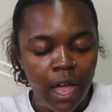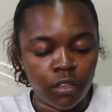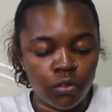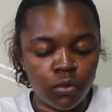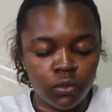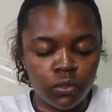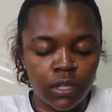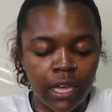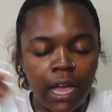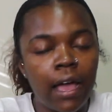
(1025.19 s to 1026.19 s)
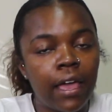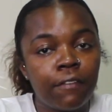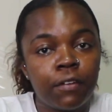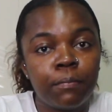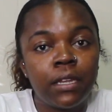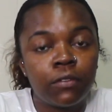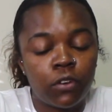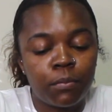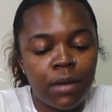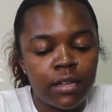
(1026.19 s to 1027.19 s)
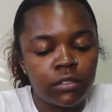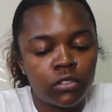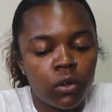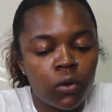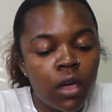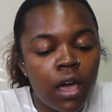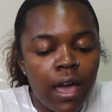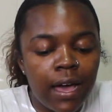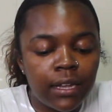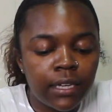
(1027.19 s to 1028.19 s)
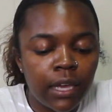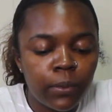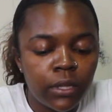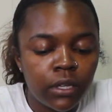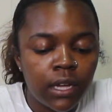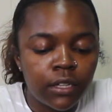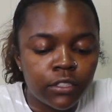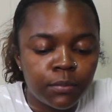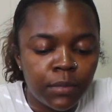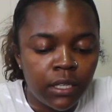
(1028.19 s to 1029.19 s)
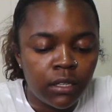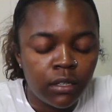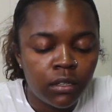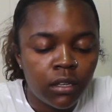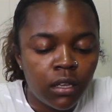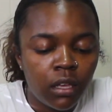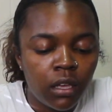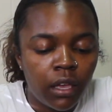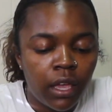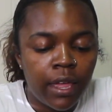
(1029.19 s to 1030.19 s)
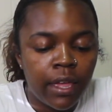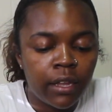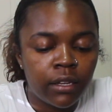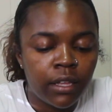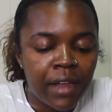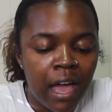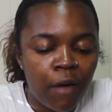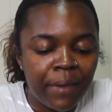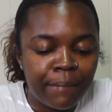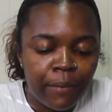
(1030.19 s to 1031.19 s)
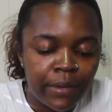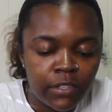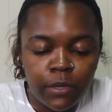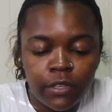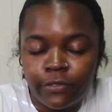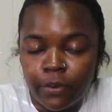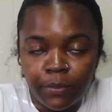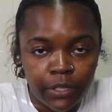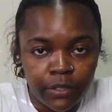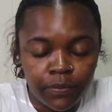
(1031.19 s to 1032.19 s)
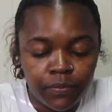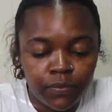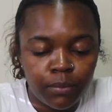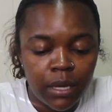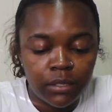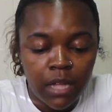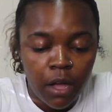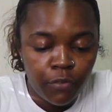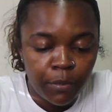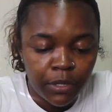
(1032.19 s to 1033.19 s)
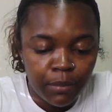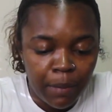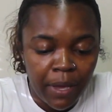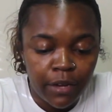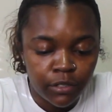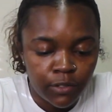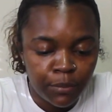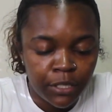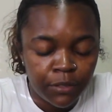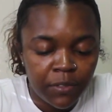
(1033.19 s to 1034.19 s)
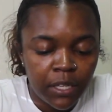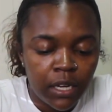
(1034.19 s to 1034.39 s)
I use, like, I have a meaning for mine. So I look at what the colors mean. And then I'll make my waist beads from there. My style from here. My patterns from here.